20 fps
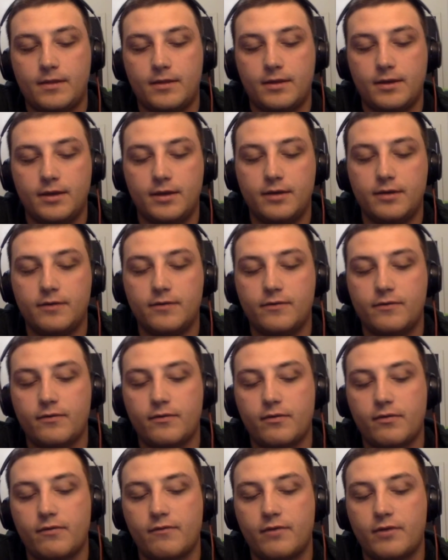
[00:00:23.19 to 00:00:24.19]
If
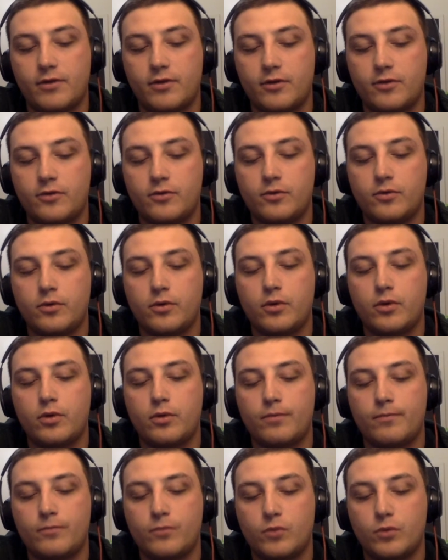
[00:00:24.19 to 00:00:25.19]
Phytophthora
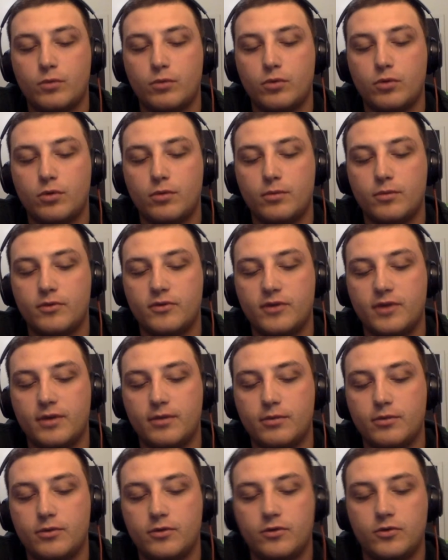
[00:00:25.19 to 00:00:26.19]
ramorum was
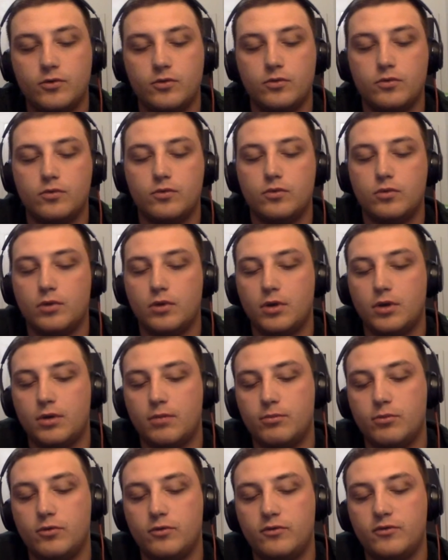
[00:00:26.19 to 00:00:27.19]
able to
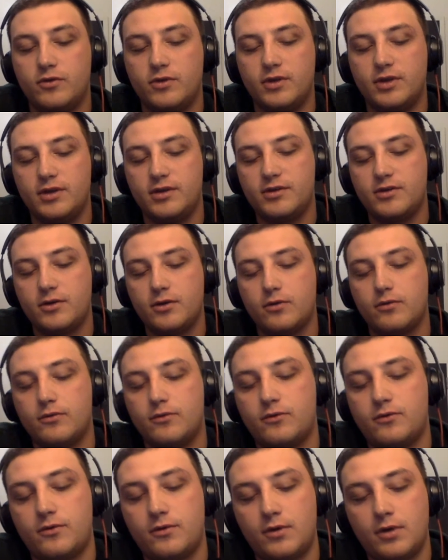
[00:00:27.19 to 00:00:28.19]
move to the east
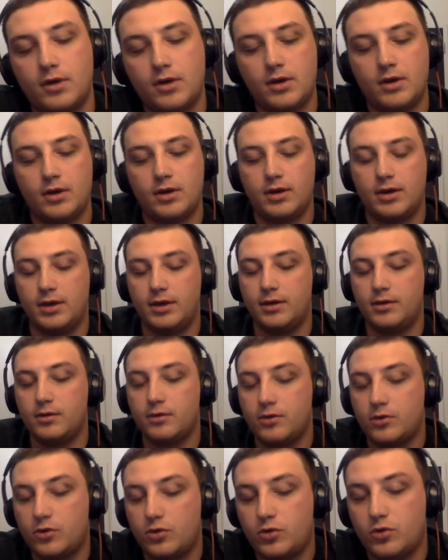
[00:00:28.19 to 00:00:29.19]
coast, it
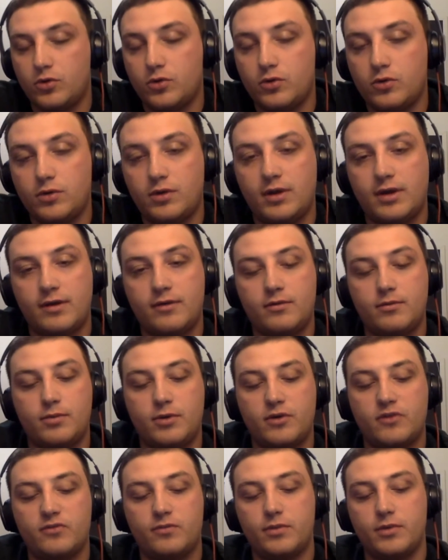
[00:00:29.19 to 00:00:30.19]
could have the
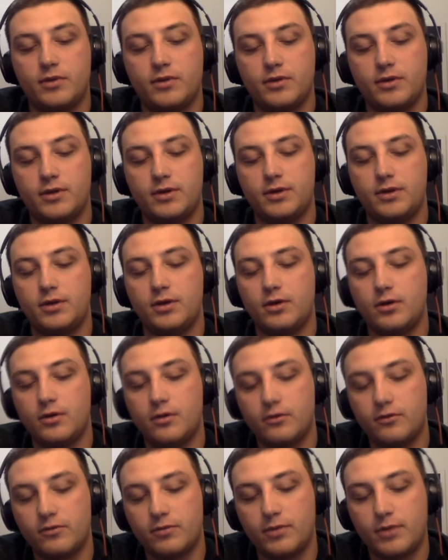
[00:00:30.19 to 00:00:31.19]
possibility
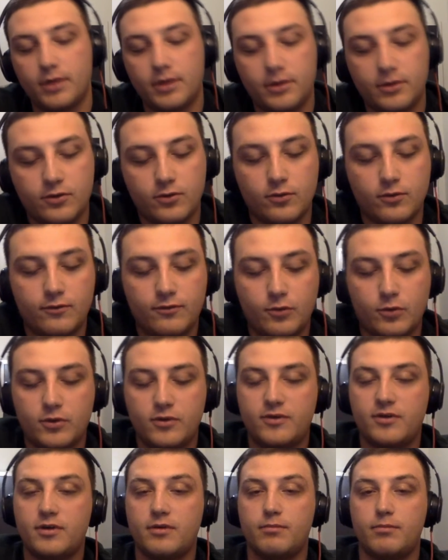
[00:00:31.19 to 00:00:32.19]
of spreading to
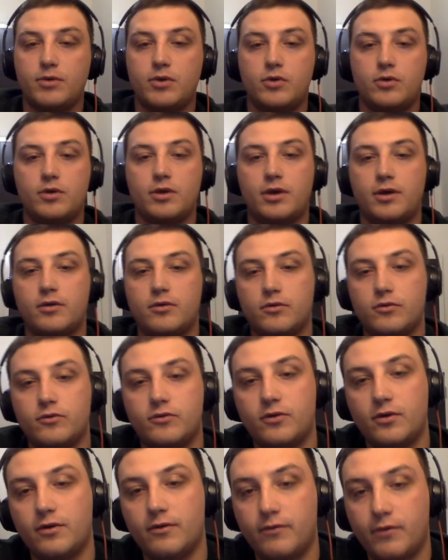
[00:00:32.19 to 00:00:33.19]
47 million acres
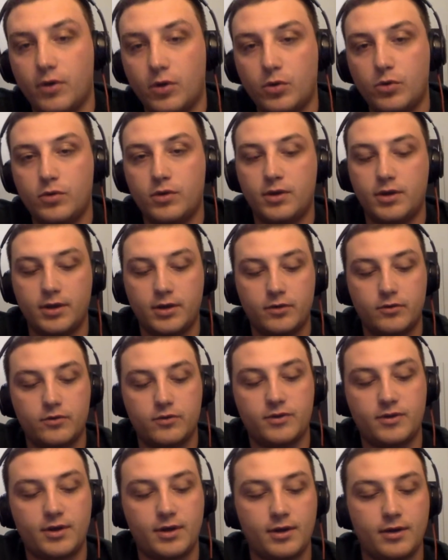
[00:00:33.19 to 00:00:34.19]
of oak and hickory
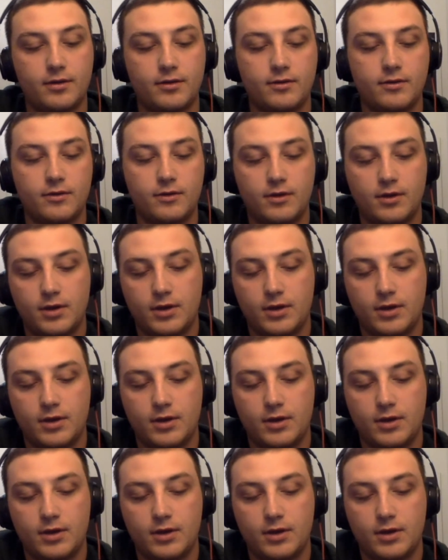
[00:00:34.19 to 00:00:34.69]
stands.